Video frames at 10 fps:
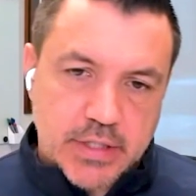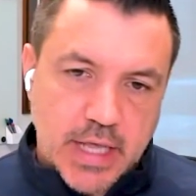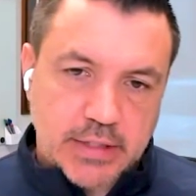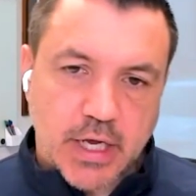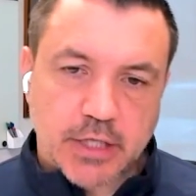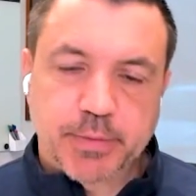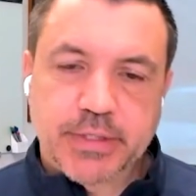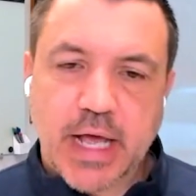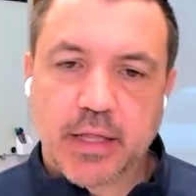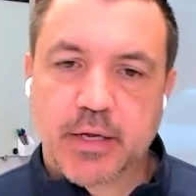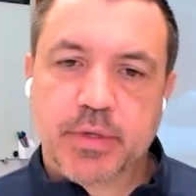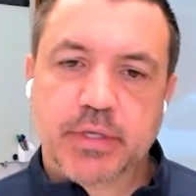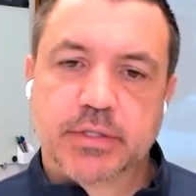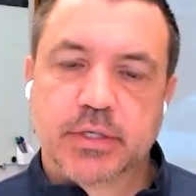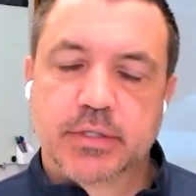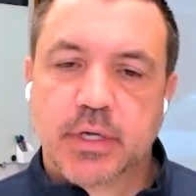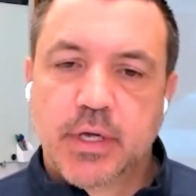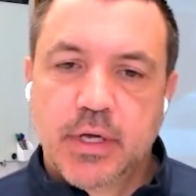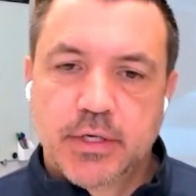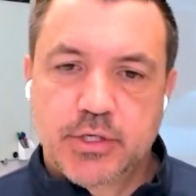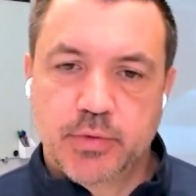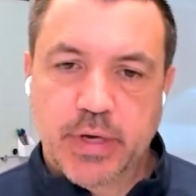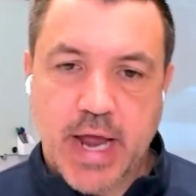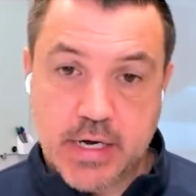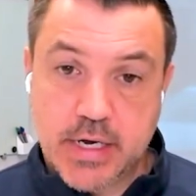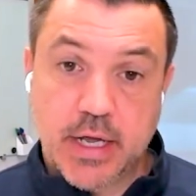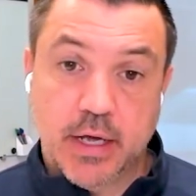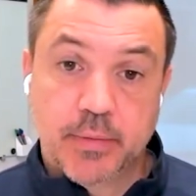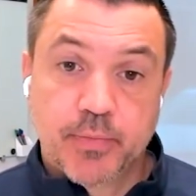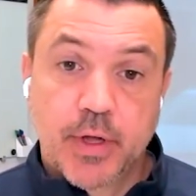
/ hospitality business to an idea.